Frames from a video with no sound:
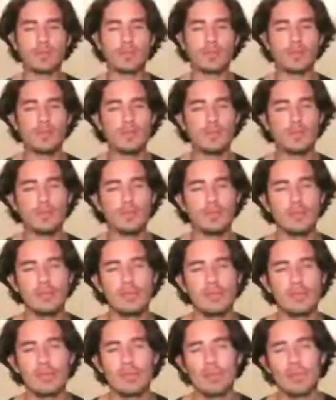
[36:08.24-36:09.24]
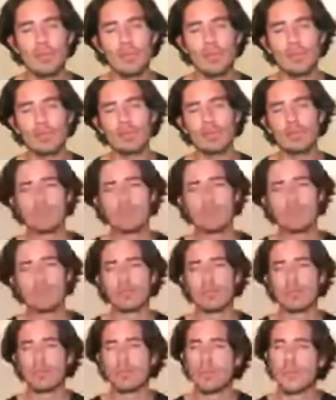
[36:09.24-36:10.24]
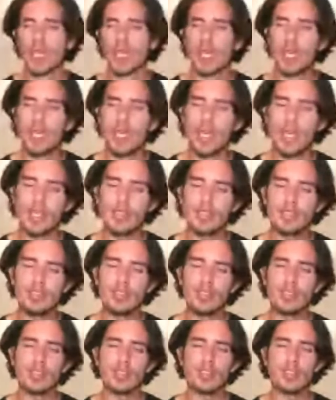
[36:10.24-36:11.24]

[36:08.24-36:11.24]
Give your conflicts to me,